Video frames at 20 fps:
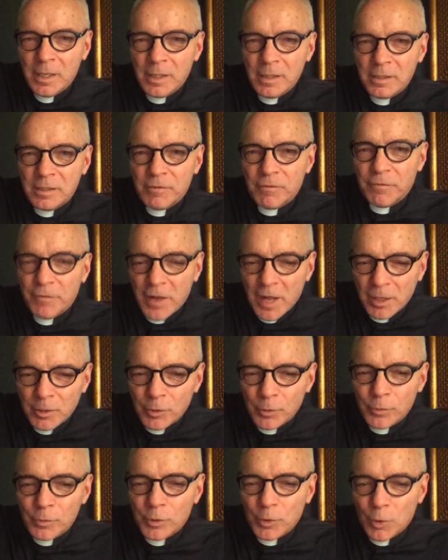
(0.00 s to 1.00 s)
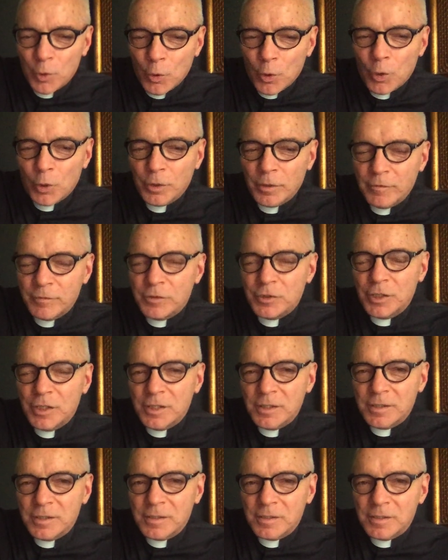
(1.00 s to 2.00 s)
to follow the call of
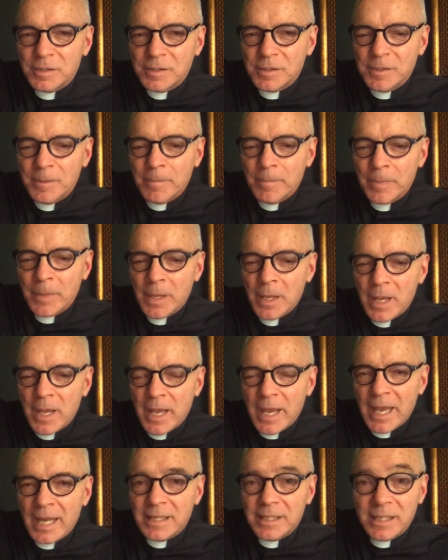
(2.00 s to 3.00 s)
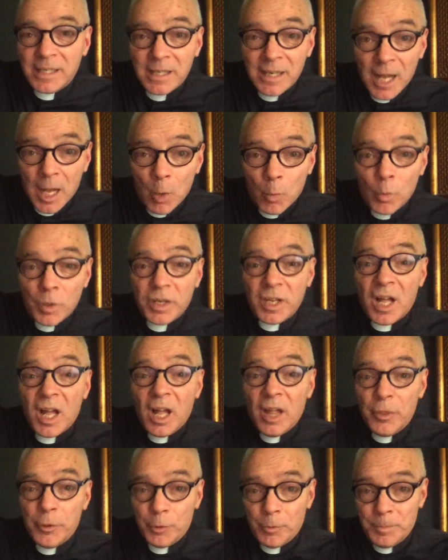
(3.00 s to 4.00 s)
Jesus, and not what
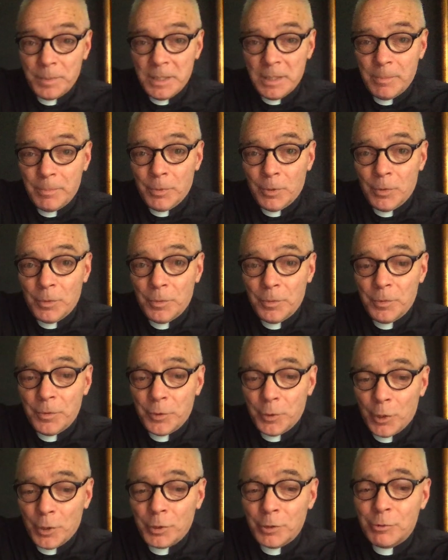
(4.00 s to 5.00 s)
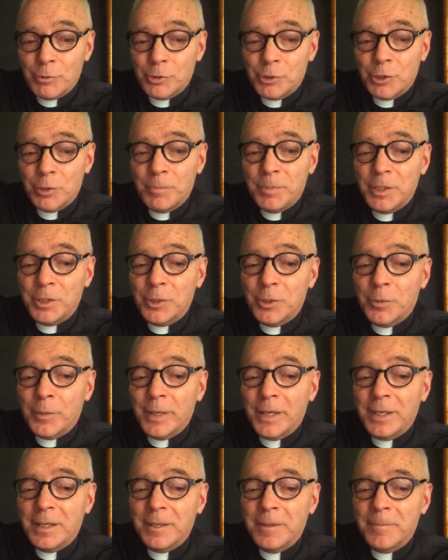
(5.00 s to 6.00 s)
other people thought you should be
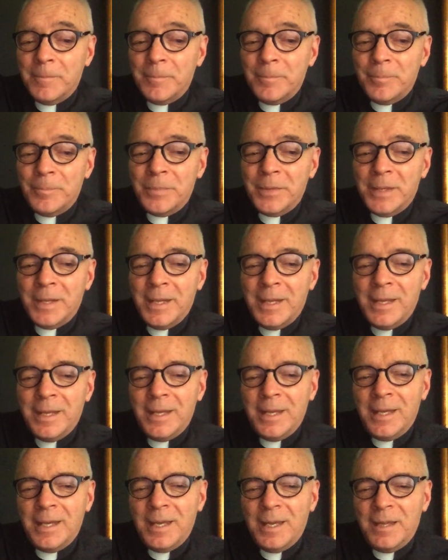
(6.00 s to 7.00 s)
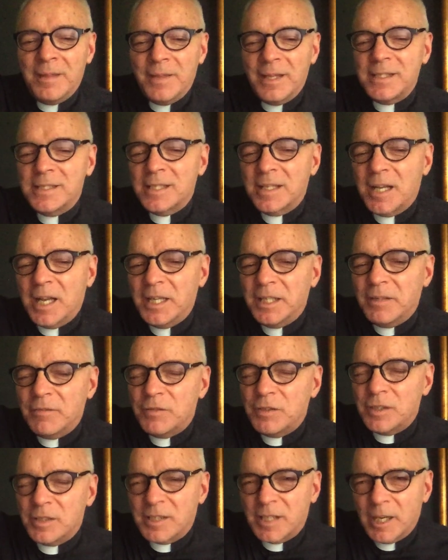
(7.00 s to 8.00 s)
doing? That's the kind of
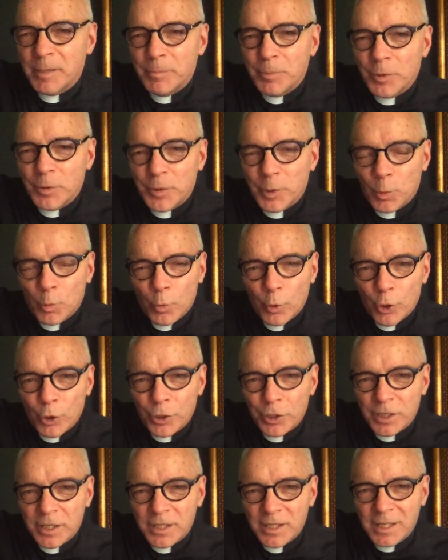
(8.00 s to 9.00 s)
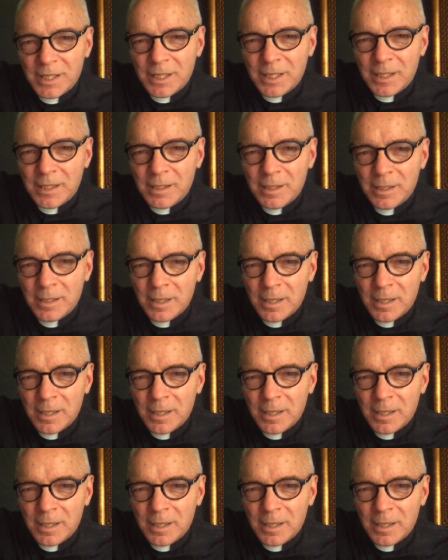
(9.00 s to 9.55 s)
disciple that we're going to need